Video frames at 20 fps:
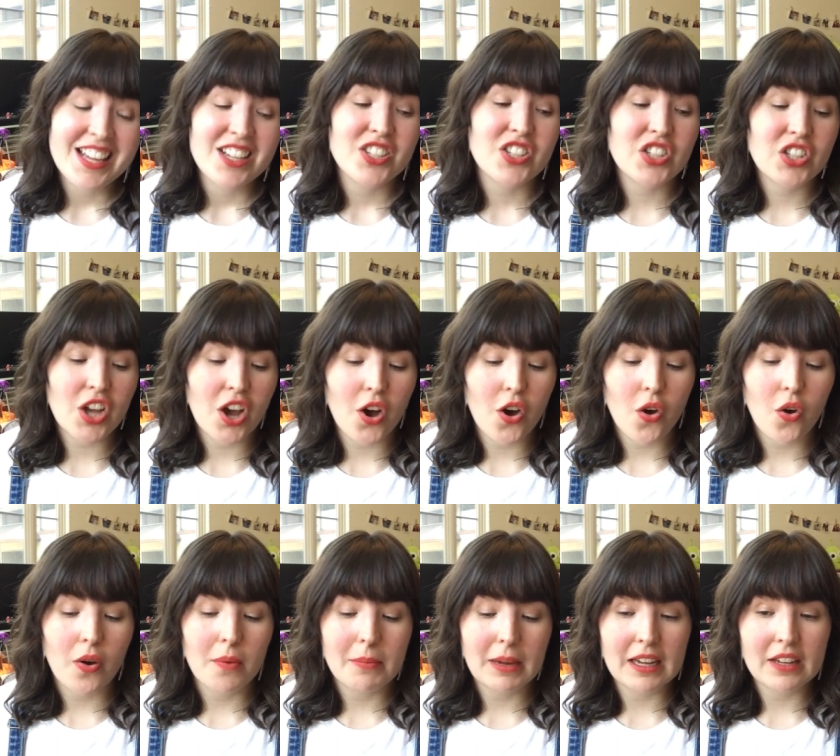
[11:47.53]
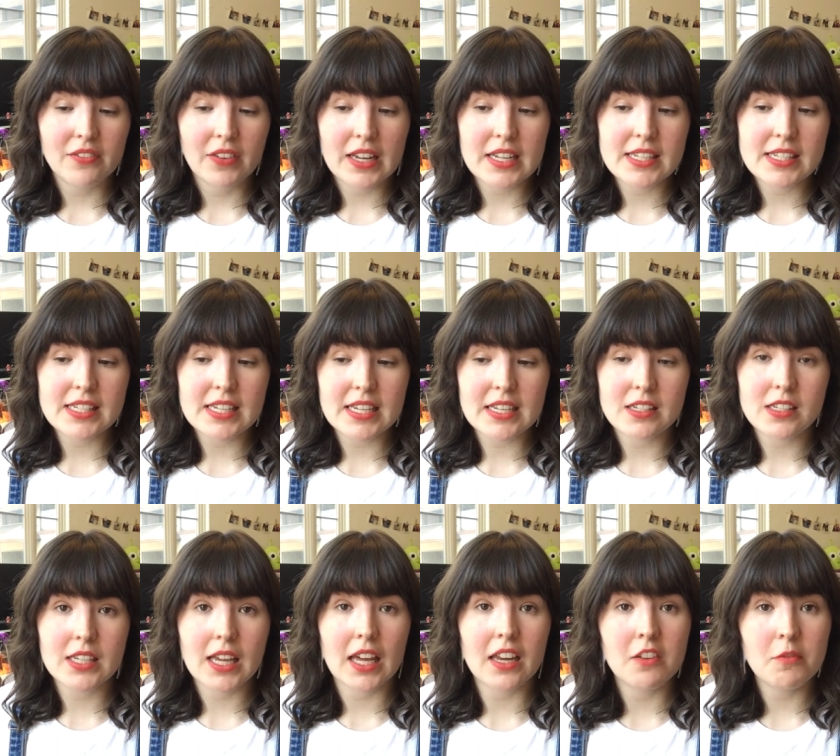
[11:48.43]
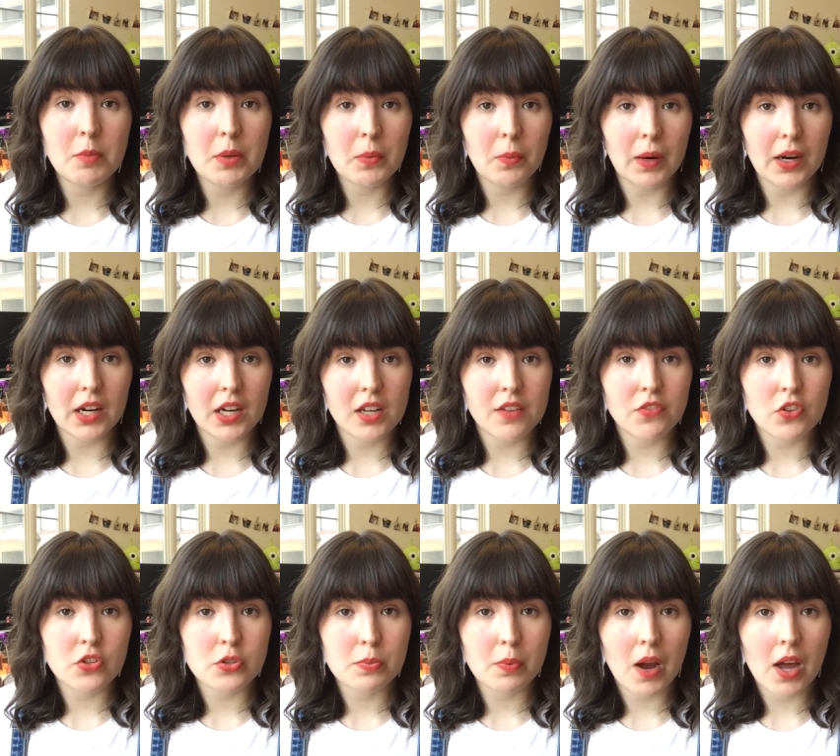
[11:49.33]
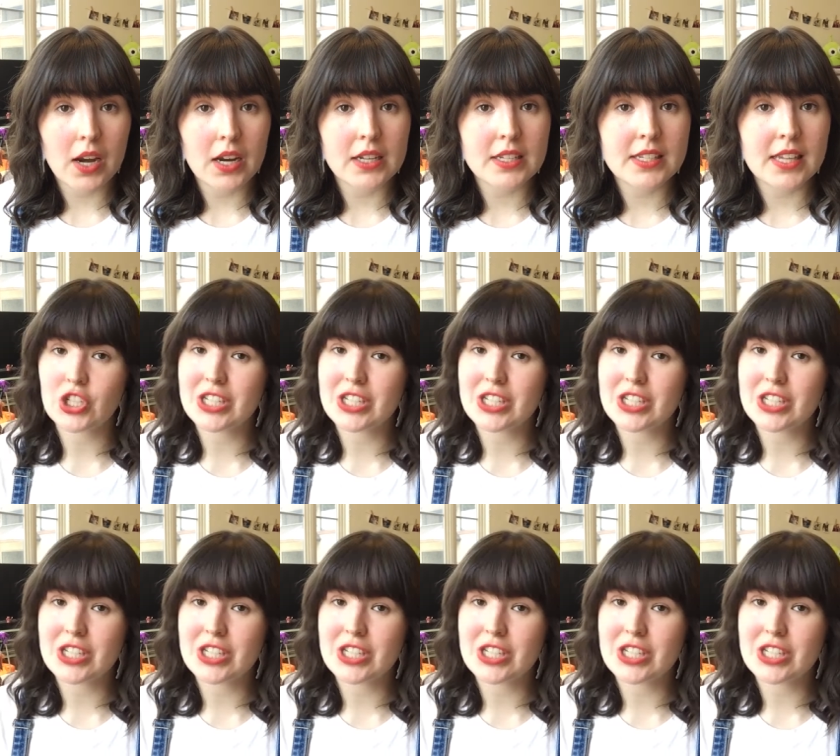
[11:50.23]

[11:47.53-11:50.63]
So my advice is kind of be wary of those products.